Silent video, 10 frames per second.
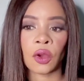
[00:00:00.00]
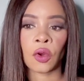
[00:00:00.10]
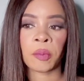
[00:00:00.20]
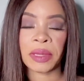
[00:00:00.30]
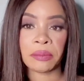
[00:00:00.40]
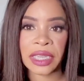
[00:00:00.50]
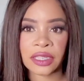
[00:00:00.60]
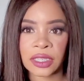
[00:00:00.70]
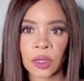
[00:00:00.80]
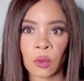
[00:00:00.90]
or be mean to
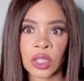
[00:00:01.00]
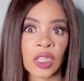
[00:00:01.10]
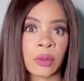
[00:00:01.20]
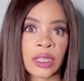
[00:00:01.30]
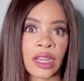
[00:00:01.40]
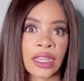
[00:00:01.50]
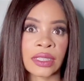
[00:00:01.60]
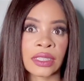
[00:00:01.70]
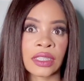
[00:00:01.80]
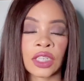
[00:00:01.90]
someone just because
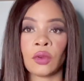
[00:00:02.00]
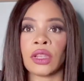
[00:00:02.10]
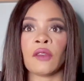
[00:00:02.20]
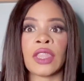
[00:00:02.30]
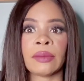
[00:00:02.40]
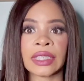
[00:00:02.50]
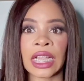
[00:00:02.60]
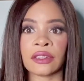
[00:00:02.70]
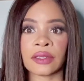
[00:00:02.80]
they don't love themselves.